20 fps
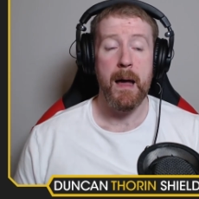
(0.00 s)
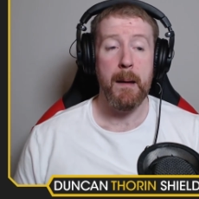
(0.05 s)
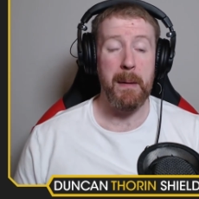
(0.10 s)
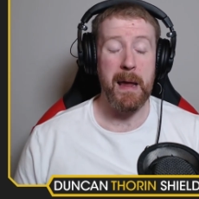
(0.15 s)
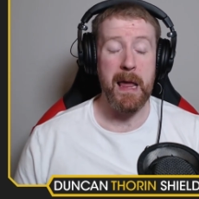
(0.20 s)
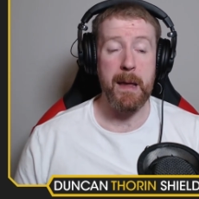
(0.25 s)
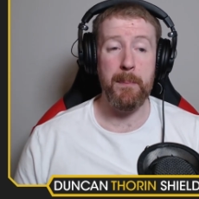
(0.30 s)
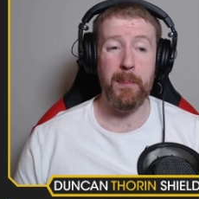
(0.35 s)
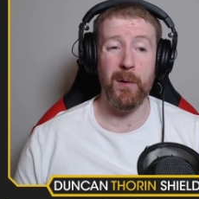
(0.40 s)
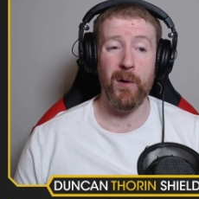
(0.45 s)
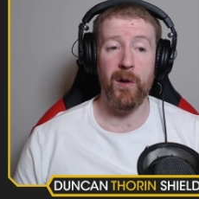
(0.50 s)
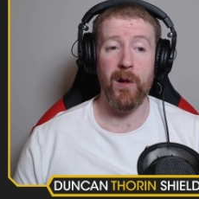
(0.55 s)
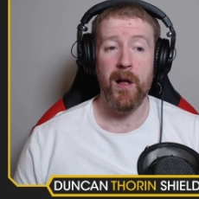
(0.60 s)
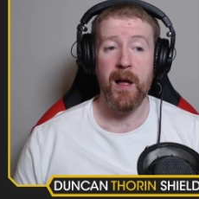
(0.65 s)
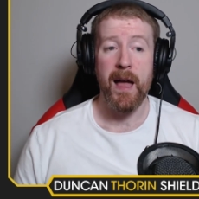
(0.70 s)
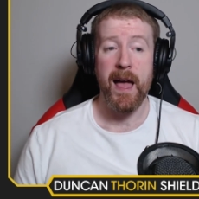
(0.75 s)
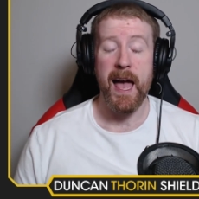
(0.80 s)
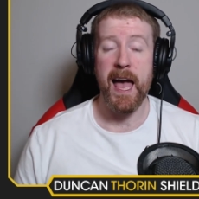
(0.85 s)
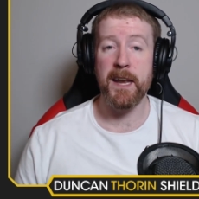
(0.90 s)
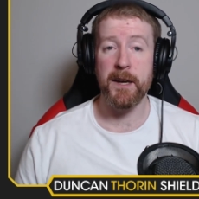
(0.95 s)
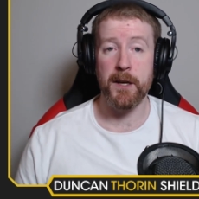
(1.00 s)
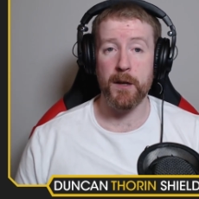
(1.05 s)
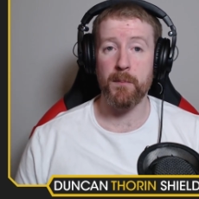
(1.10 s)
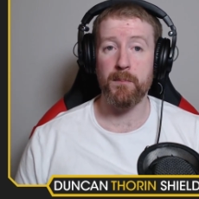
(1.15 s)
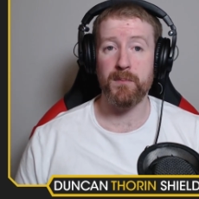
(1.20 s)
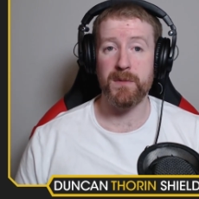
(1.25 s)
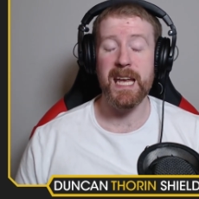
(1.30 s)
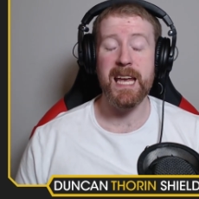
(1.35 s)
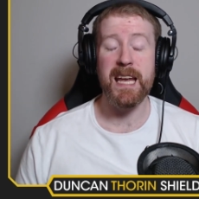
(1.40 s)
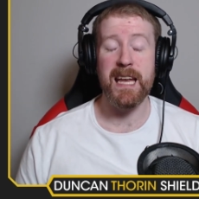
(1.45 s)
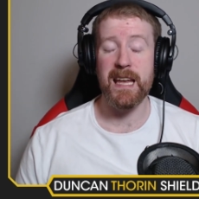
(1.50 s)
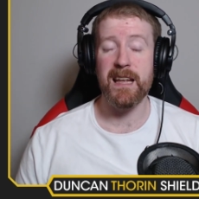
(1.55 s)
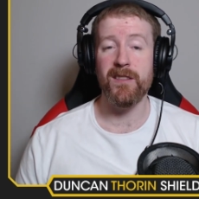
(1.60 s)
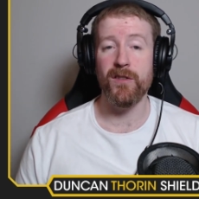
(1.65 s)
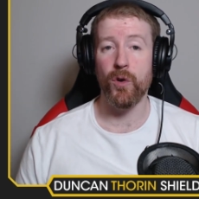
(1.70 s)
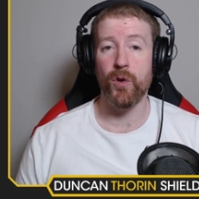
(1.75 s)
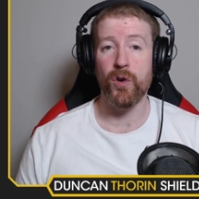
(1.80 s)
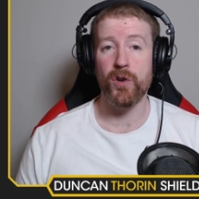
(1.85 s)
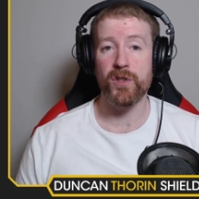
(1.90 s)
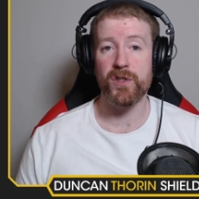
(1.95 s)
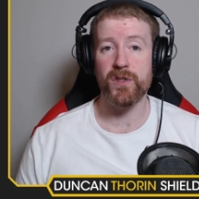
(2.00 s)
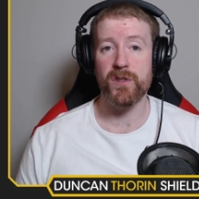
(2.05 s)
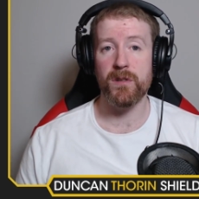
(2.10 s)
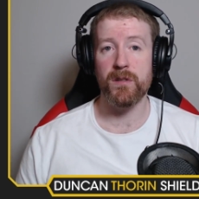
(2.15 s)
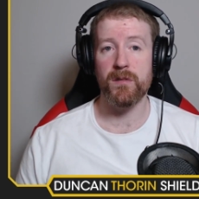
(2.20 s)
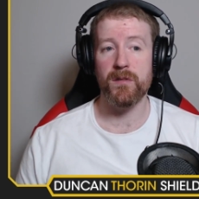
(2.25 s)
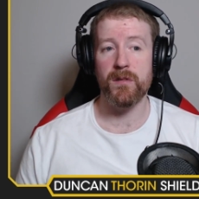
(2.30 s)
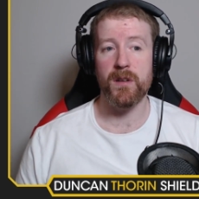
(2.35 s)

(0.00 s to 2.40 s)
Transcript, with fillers: people end up taking those